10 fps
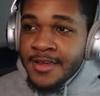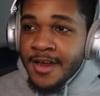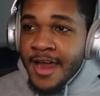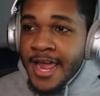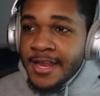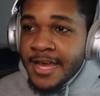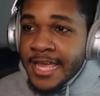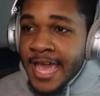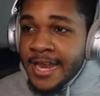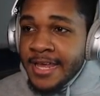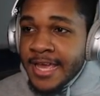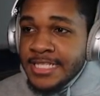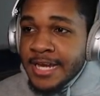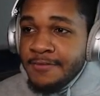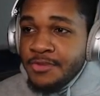All right. Again,
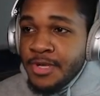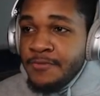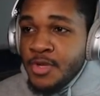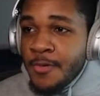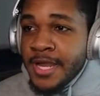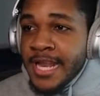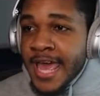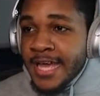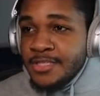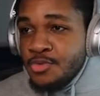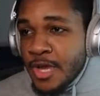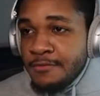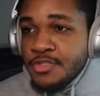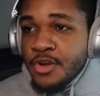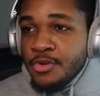against cover 3, if you don't want to hit X, you have
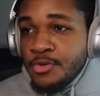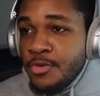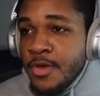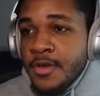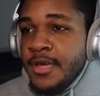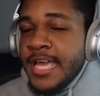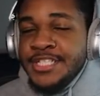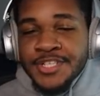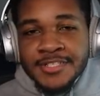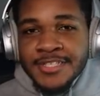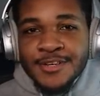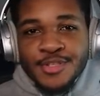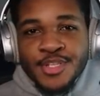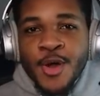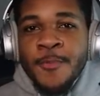circle. It's just there's
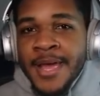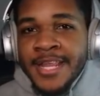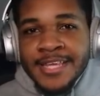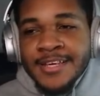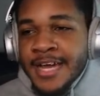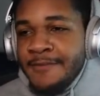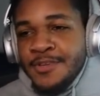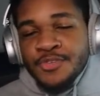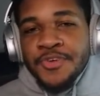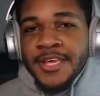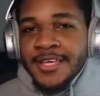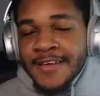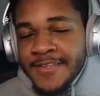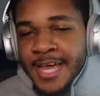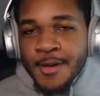so many cover 3.
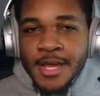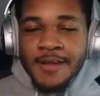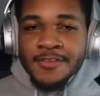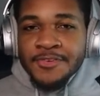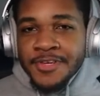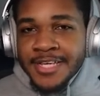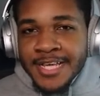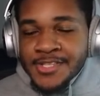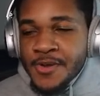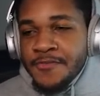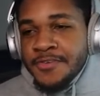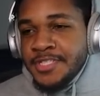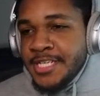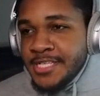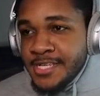If they come on cover 3, it's over.
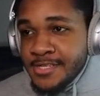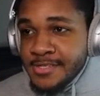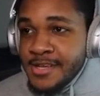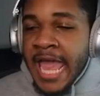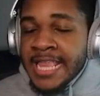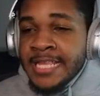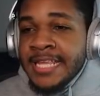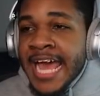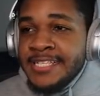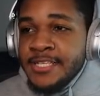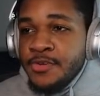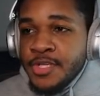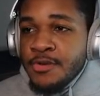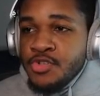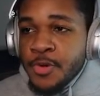GG's. And then the last thing you can
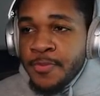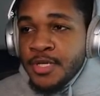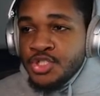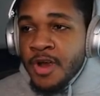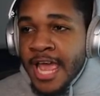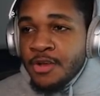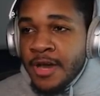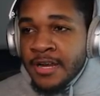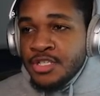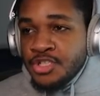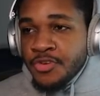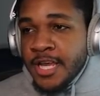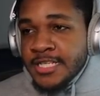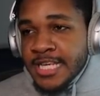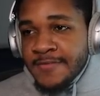do is you can put triangle on the
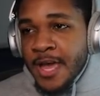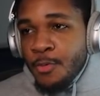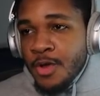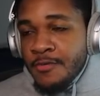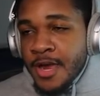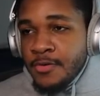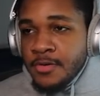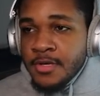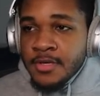streak instead of that wheel route.